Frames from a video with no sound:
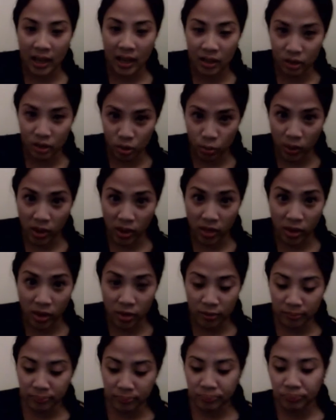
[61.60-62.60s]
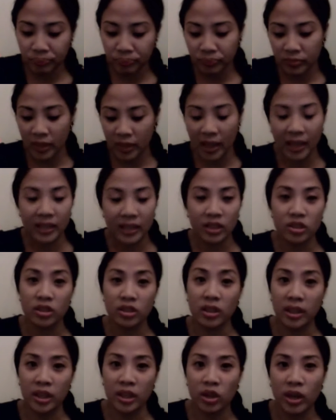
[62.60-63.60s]
elsewhere though. And
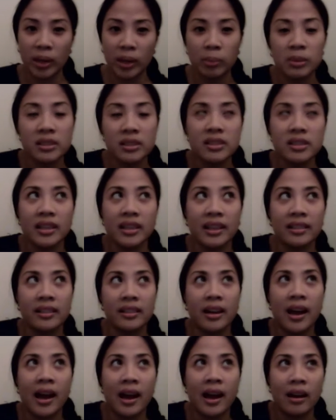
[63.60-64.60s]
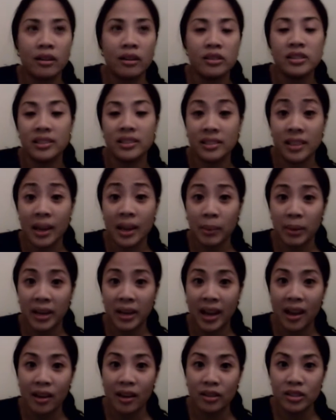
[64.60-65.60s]
you're able to stay at the house, Diamond
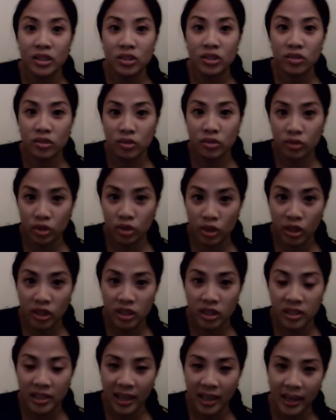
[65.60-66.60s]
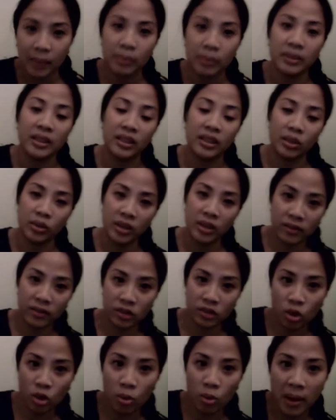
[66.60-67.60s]
House, during the day, but then you would have
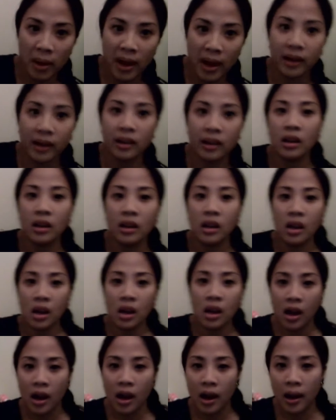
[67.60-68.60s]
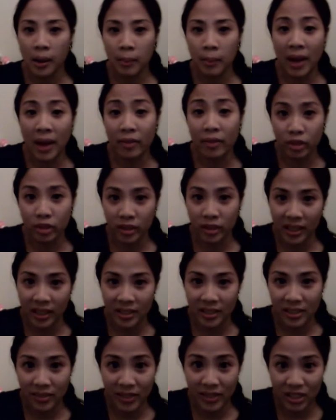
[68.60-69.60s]
to go back after the
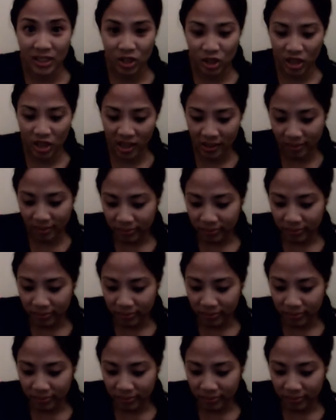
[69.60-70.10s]
activities are done.